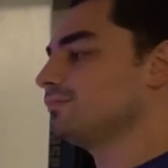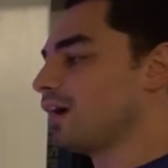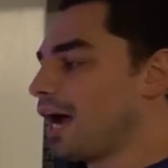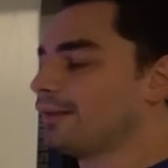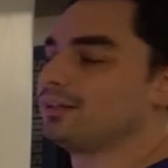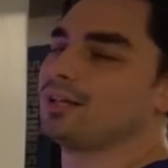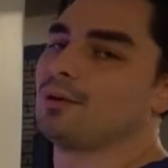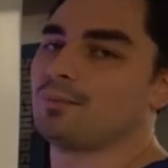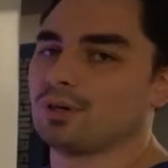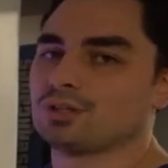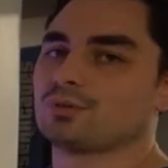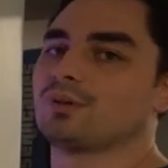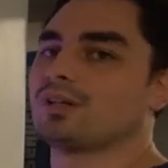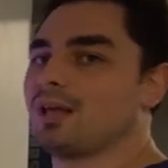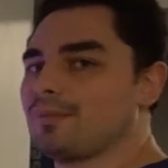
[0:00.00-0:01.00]
I'm the type of
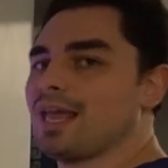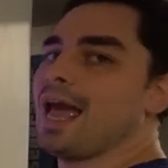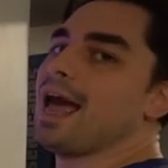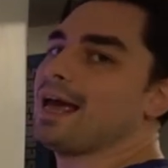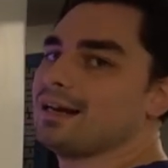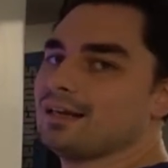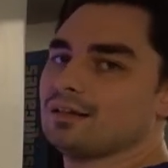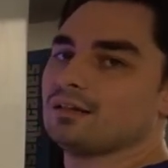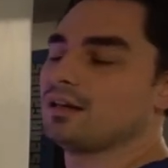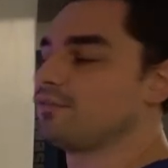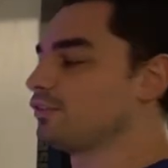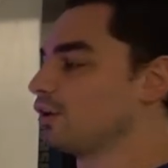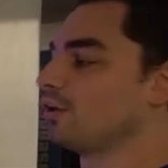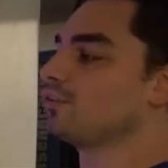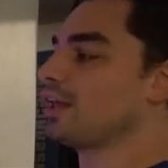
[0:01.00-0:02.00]
person where let me add it. If
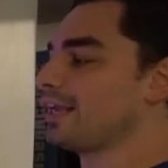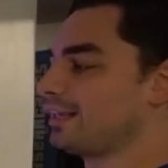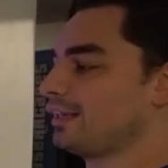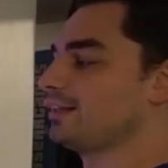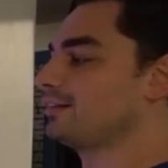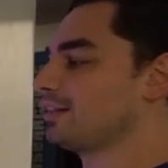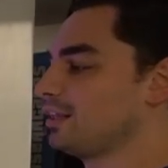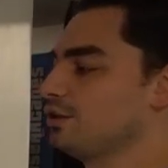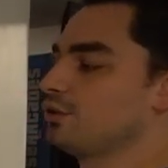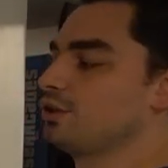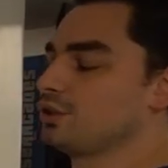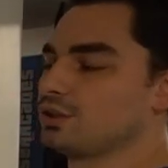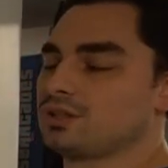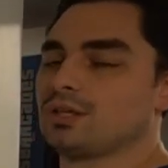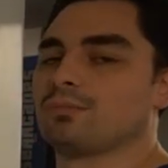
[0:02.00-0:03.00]
you don't like it, then you could
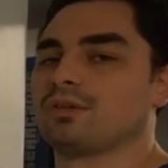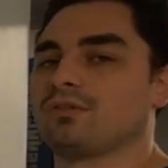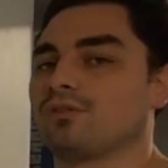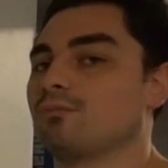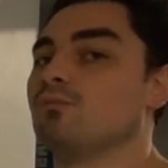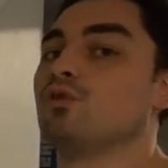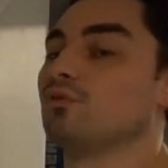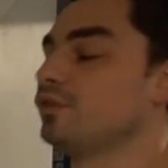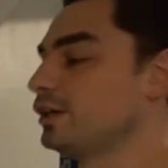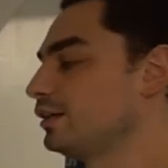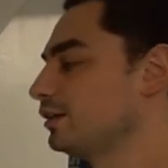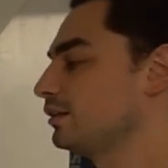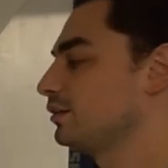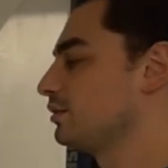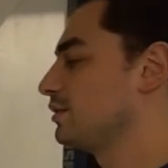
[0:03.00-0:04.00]
just simply remove it.
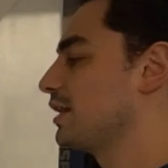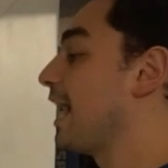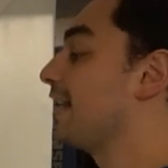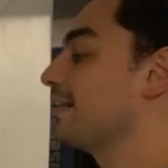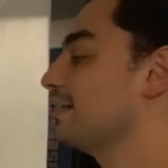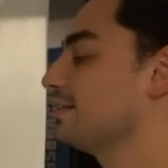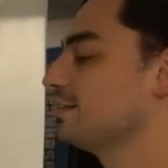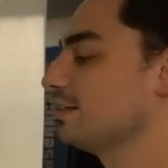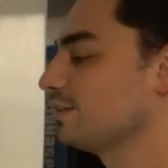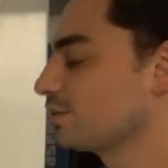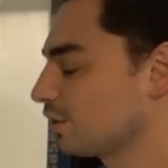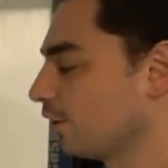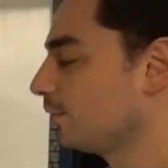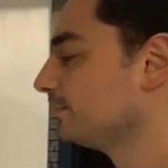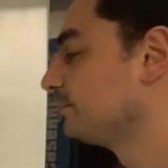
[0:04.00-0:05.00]
It's that easy.
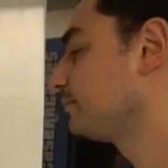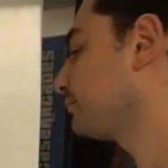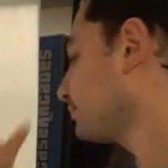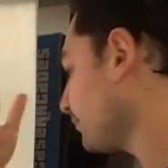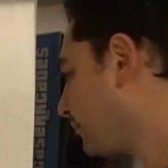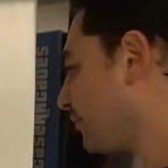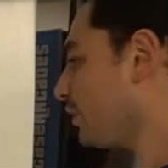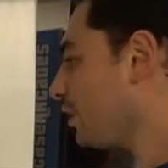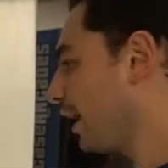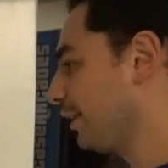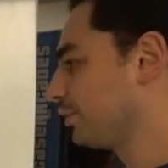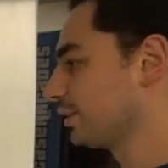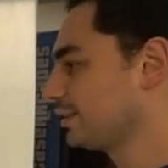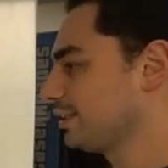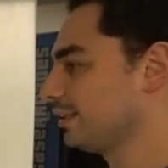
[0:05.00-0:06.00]
So,
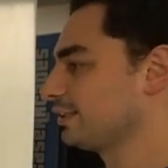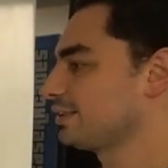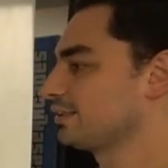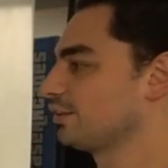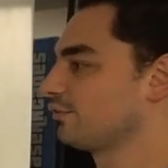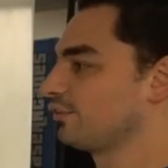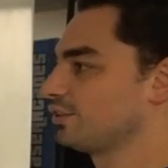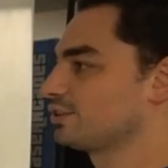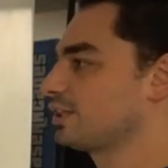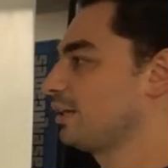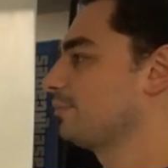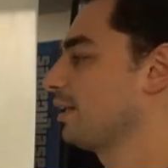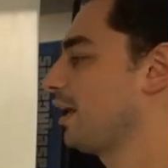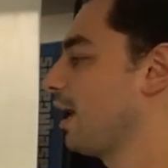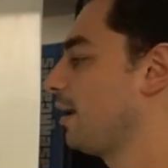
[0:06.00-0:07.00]
as you can see, this is the first
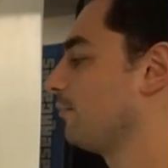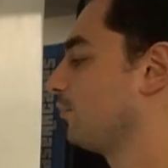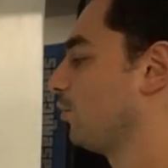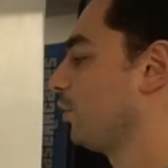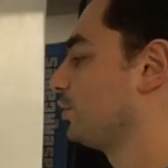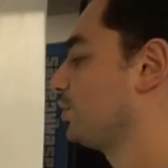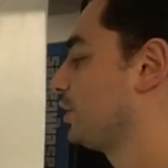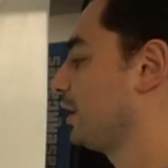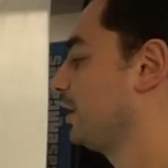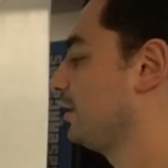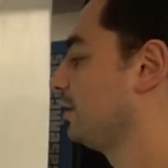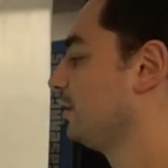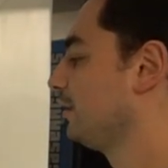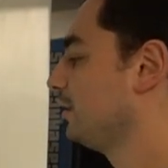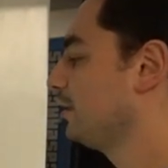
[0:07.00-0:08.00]
time that I'm launching
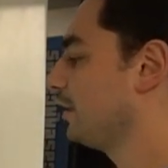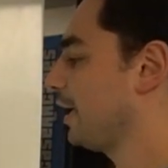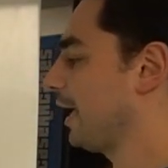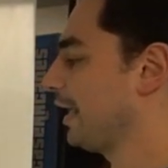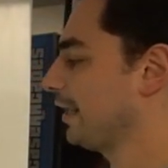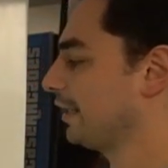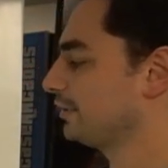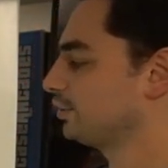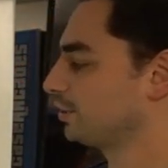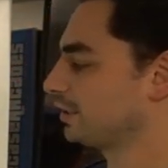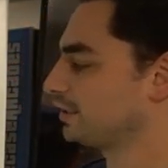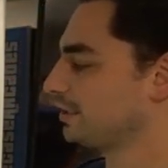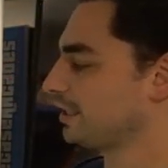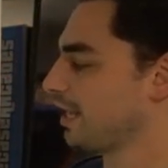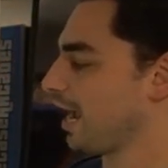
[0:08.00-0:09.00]
it. And as you
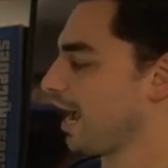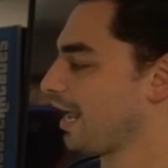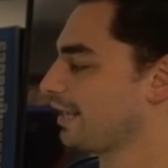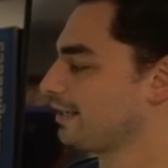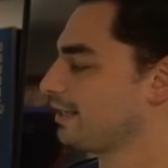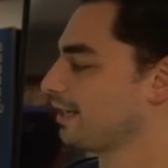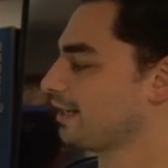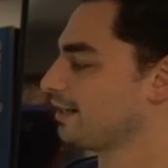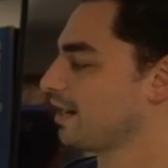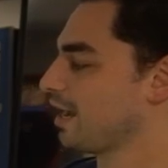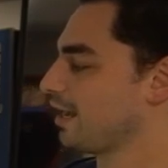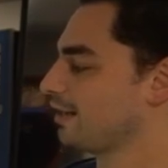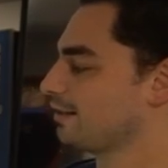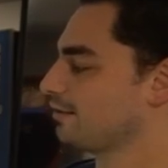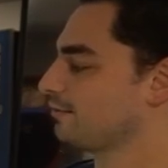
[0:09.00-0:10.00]
can see, I
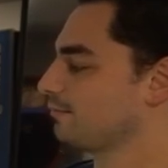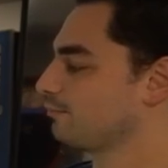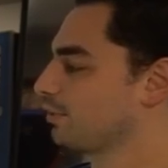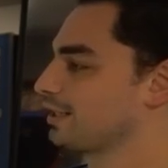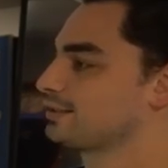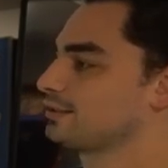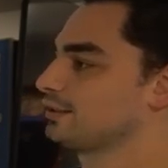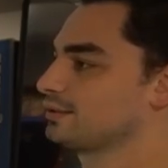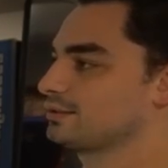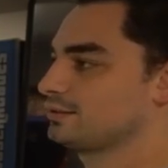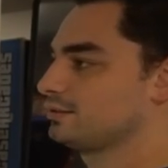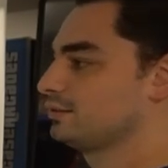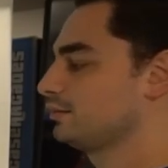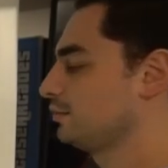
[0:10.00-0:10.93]
cannot press this.